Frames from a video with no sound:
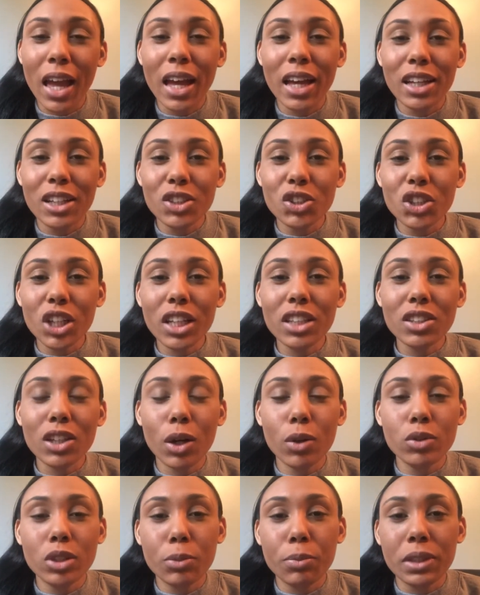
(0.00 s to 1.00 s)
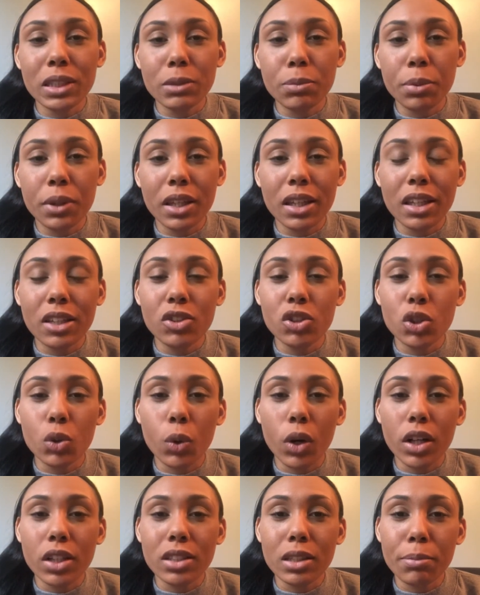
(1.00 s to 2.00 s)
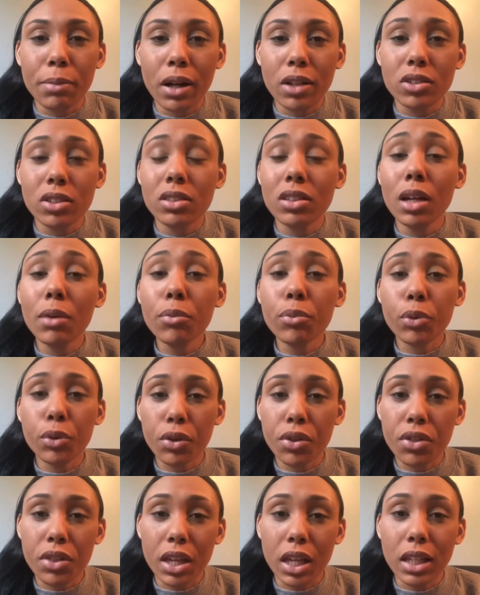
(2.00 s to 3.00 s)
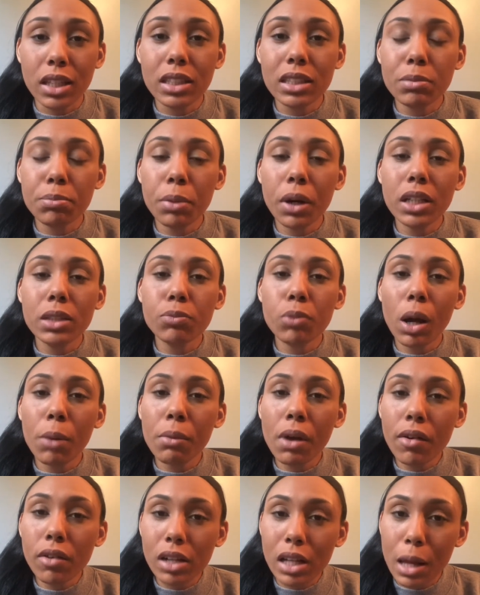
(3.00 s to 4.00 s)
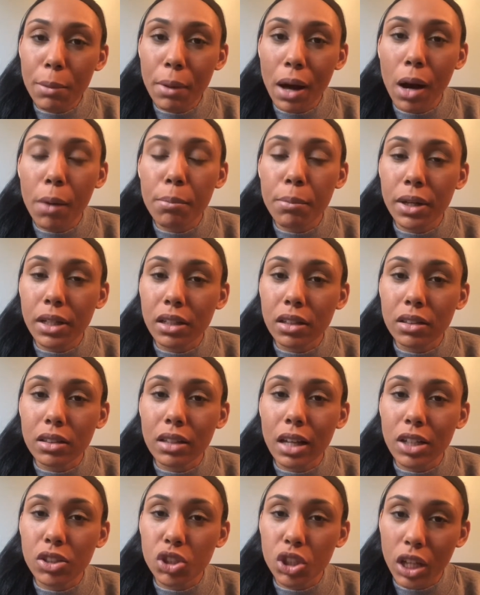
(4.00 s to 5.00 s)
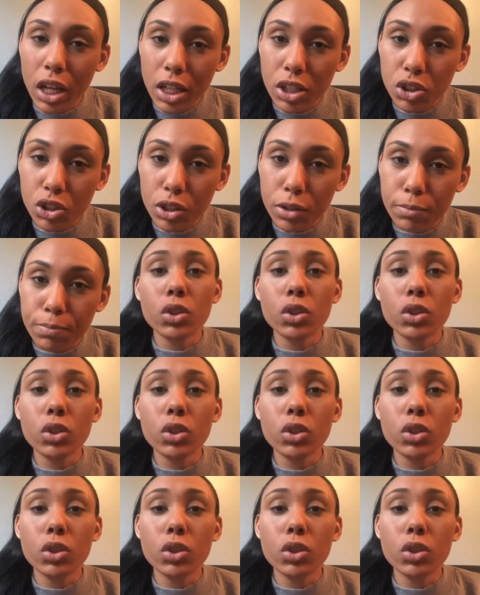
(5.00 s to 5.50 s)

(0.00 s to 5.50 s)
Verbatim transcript: She's going to be speaking to us about a number of things, but primarily about medical education.